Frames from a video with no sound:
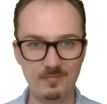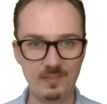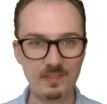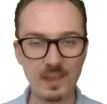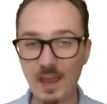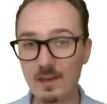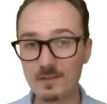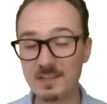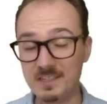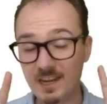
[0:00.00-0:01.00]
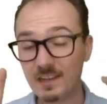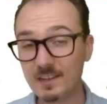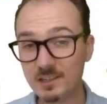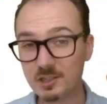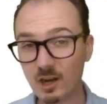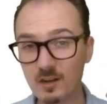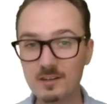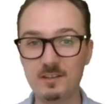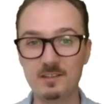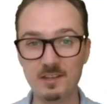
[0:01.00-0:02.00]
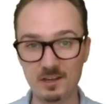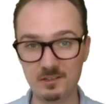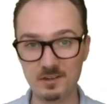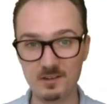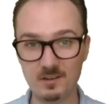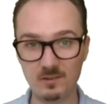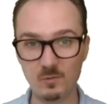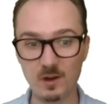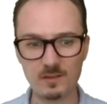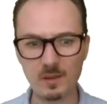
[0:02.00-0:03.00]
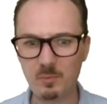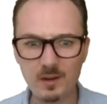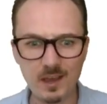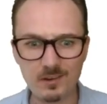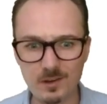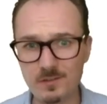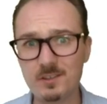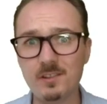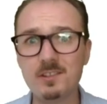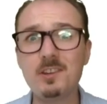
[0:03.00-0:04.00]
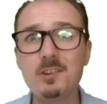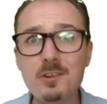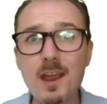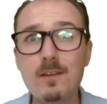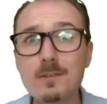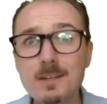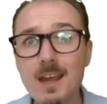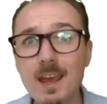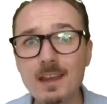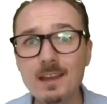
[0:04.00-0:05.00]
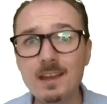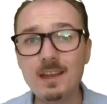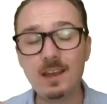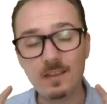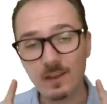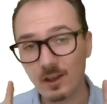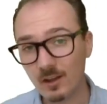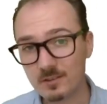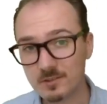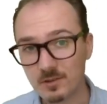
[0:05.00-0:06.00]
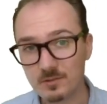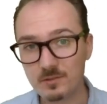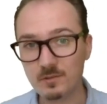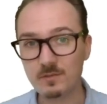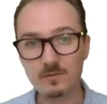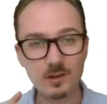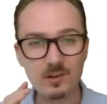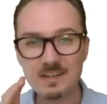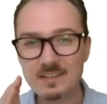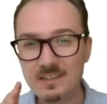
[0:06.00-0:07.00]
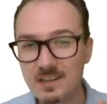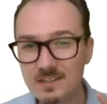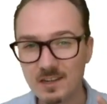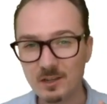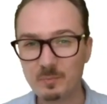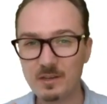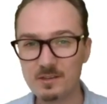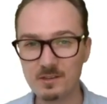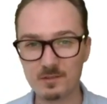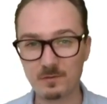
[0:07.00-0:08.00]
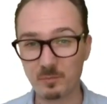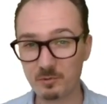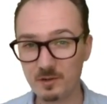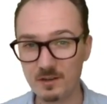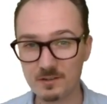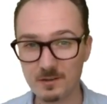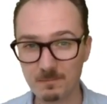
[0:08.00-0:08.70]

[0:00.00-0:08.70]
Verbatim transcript: They have a daily chart section where they put out a visualization every day, and they also do very detailed pieces for print.